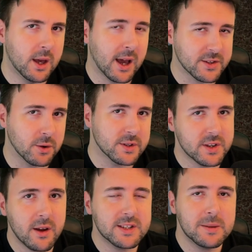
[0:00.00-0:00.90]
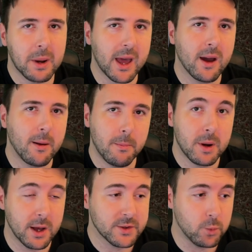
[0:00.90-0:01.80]
has got dirty player
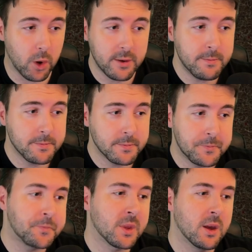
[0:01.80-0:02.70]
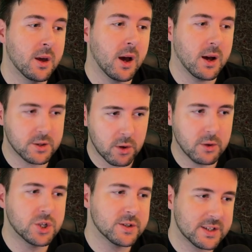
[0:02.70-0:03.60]
plus 1,
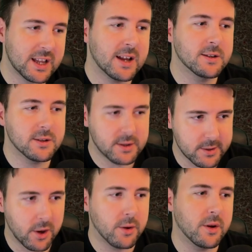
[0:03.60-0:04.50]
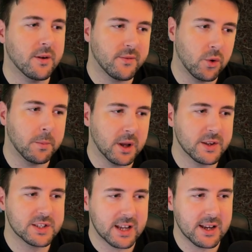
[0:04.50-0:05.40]
dodge standard, loner 4 plus
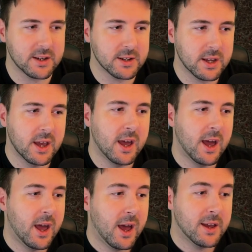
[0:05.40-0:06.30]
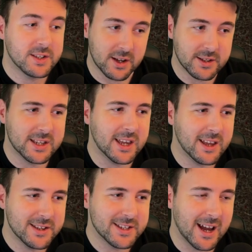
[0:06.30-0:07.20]
standard, stunty
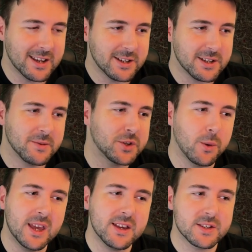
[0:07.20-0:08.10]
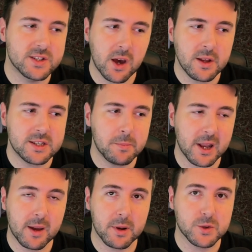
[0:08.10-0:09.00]
standard. So he is dirty
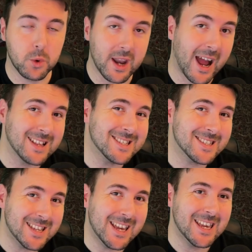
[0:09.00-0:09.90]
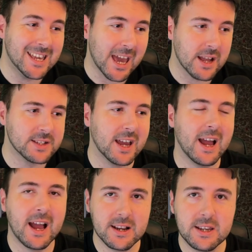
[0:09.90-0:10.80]
player plus 1 and sneaky git,
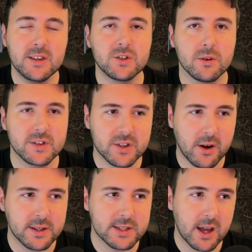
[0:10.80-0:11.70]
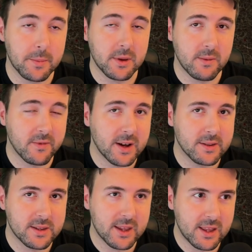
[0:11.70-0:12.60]
and he's got sidestep. In
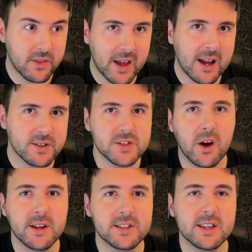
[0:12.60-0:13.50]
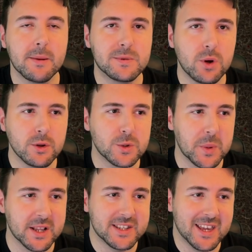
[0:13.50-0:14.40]
fact, that sidestep dodge
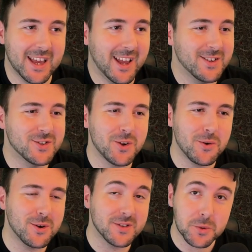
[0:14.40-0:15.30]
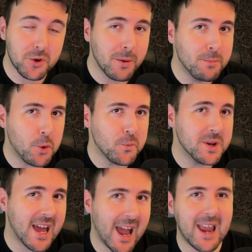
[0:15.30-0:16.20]
ability is so good. So we've got a
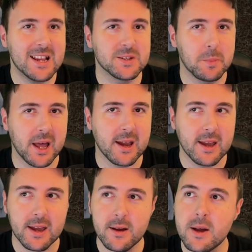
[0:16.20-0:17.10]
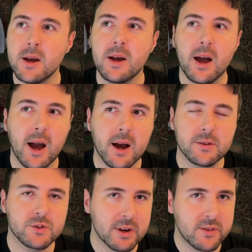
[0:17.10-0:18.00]
movement 8 player here.
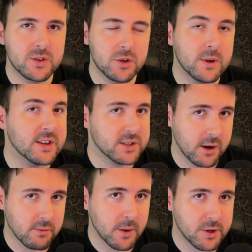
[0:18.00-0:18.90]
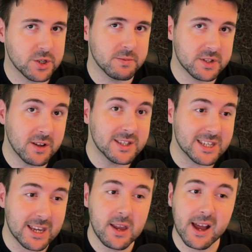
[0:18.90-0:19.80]
Strength 2 is kind of rubbish.
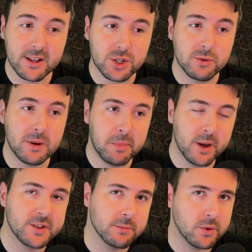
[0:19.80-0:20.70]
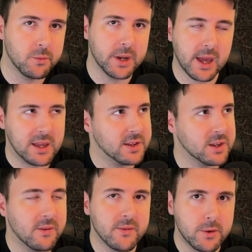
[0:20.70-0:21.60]
Stunty, edge 3 plus at movement 8 is
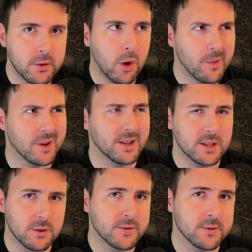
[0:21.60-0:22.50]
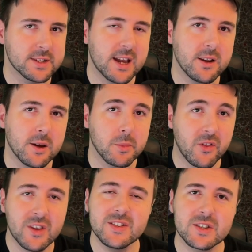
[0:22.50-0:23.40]
a phenomenally useful stat line.
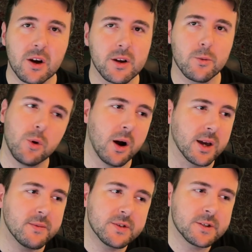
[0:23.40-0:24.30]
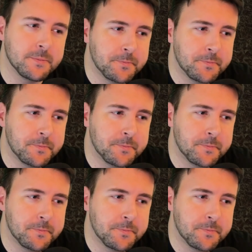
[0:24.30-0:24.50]
But this guy arrives